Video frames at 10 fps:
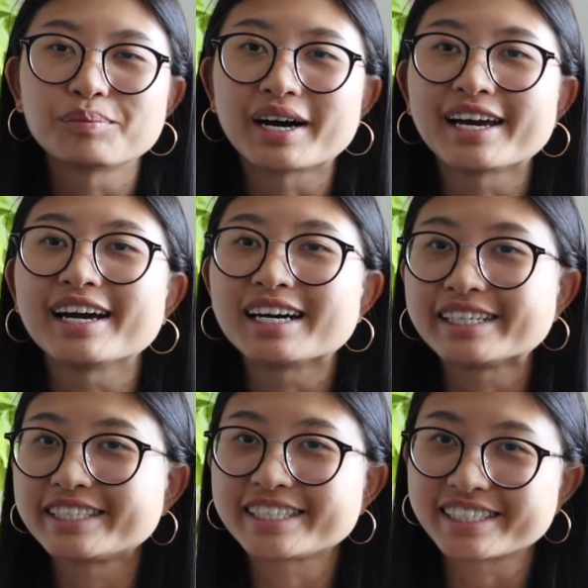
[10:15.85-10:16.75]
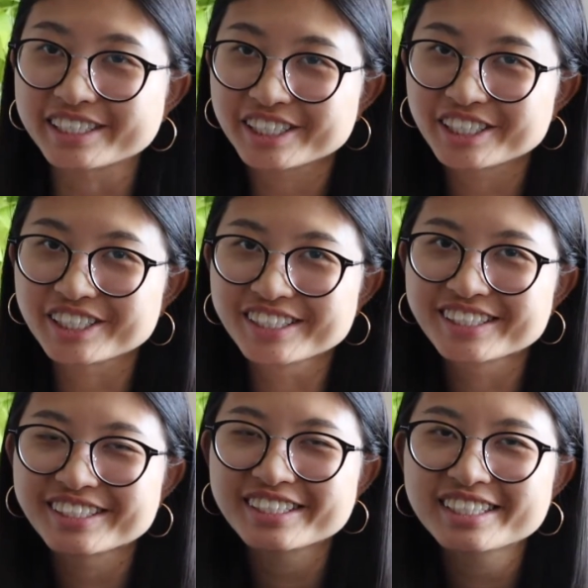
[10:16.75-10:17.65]
my Adidas
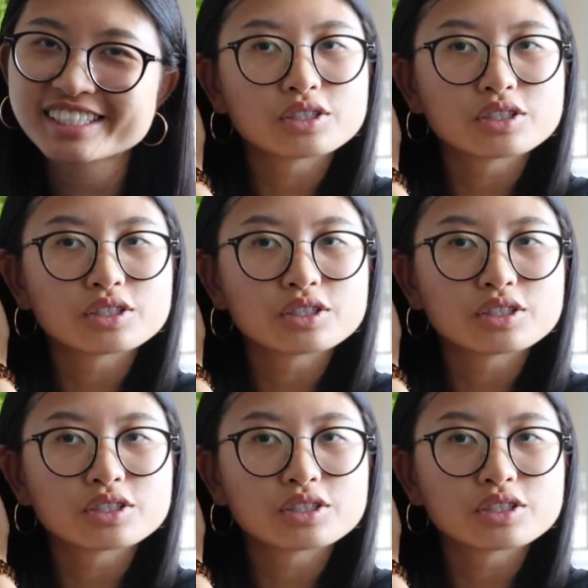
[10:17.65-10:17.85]
shoes.